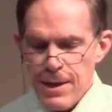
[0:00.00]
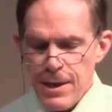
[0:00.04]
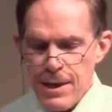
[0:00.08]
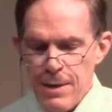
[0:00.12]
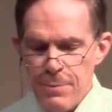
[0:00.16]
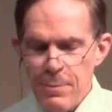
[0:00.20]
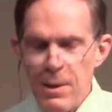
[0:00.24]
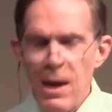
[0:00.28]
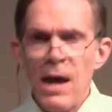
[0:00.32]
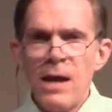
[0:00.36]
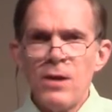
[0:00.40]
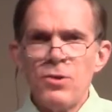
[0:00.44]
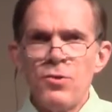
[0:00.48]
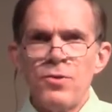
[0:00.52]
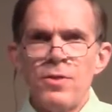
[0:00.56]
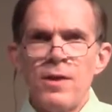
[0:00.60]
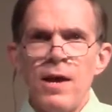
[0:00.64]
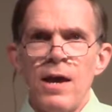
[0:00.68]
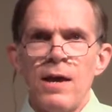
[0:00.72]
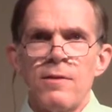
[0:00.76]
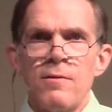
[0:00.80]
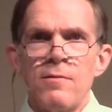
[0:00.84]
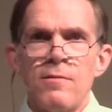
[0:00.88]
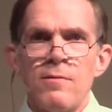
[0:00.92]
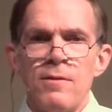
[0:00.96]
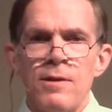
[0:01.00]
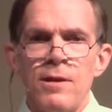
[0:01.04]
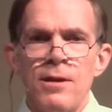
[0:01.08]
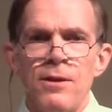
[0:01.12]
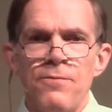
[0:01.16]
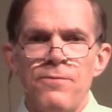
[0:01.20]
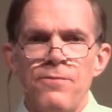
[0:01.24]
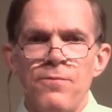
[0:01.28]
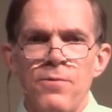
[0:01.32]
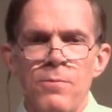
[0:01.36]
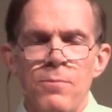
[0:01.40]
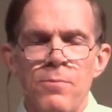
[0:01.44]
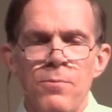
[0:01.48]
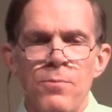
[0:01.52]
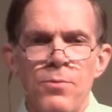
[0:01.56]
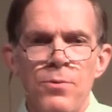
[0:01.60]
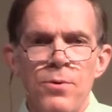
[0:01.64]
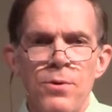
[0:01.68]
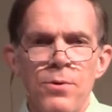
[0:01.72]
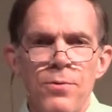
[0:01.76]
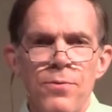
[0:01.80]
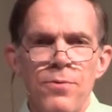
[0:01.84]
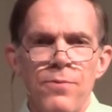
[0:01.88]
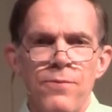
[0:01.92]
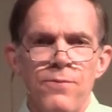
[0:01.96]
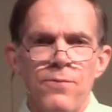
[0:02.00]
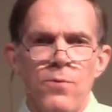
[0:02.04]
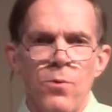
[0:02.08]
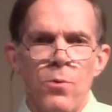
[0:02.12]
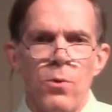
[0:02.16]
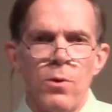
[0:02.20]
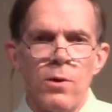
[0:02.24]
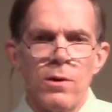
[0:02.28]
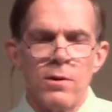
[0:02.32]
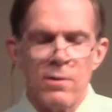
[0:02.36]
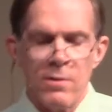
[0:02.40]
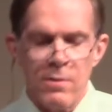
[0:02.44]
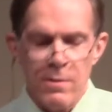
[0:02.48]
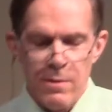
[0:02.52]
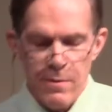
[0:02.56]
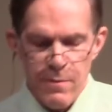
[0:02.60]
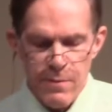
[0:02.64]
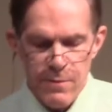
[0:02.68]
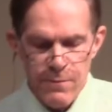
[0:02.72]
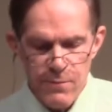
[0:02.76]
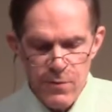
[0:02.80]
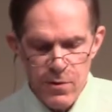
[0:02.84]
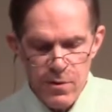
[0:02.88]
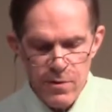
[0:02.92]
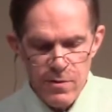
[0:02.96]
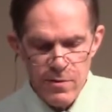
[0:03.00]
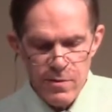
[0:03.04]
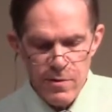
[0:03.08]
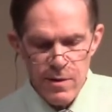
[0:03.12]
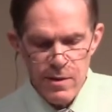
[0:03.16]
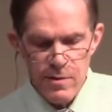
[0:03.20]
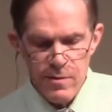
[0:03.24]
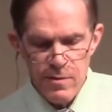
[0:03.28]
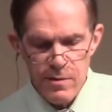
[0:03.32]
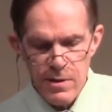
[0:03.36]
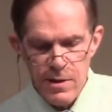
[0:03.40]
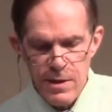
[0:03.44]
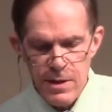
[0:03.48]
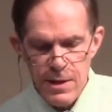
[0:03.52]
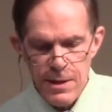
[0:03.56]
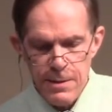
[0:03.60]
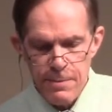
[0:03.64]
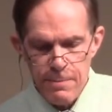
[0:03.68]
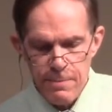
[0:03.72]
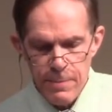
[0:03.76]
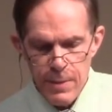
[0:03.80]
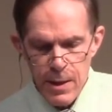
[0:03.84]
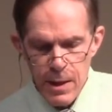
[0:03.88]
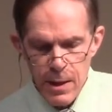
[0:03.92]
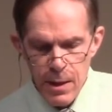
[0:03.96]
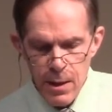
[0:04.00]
Imagine that scene from Ruth 4, verse 16.